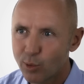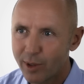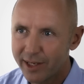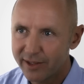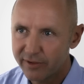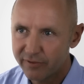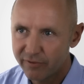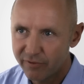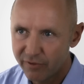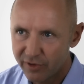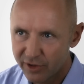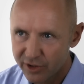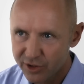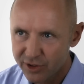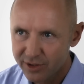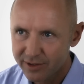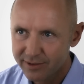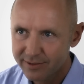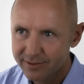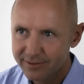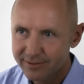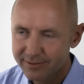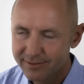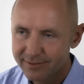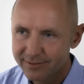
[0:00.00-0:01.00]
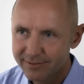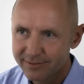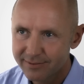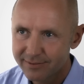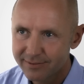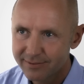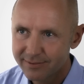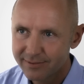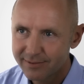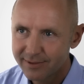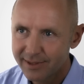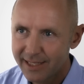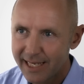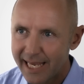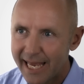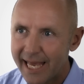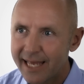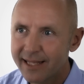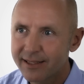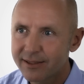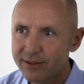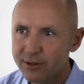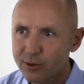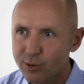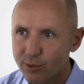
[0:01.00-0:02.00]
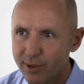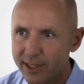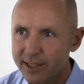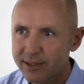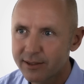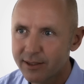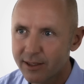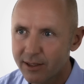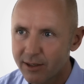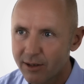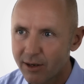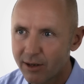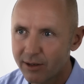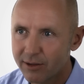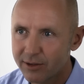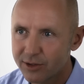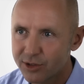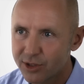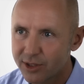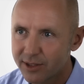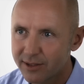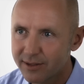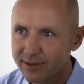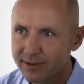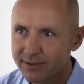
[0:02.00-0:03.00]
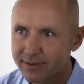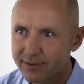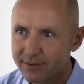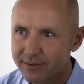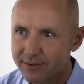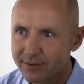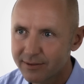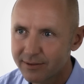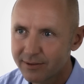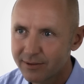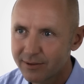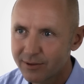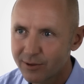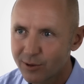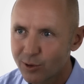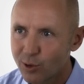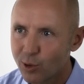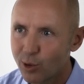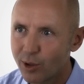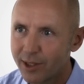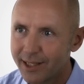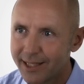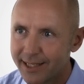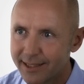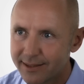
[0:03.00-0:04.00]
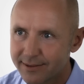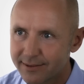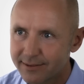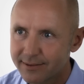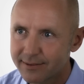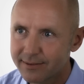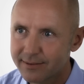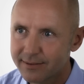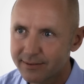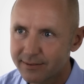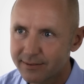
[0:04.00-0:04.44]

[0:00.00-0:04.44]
great vision and great technology coalesce.